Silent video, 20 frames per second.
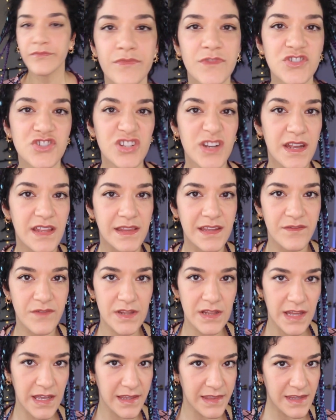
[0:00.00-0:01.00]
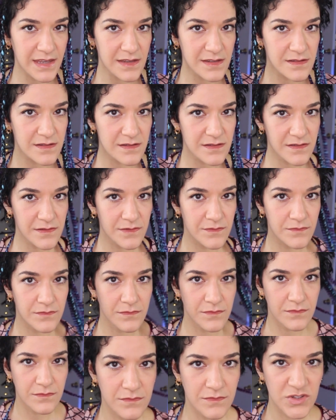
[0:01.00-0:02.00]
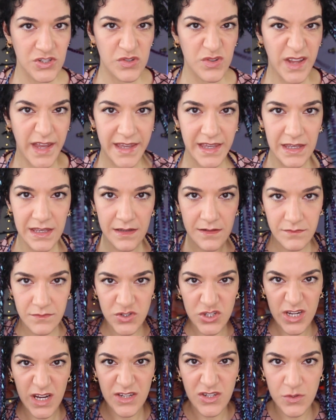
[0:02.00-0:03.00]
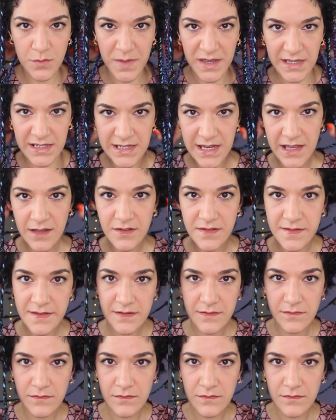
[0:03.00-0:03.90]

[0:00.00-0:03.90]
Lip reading: Should I leave it like this? Do you like it? Should I do pigtails?